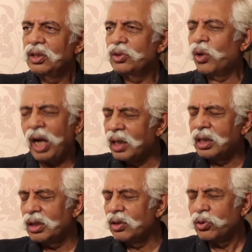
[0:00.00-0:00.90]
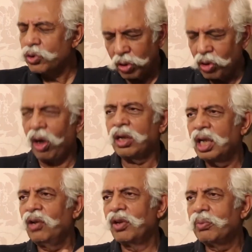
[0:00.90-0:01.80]
You should not
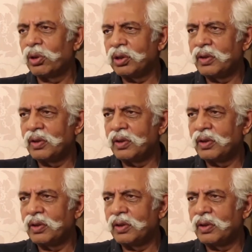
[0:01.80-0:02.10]
deal with both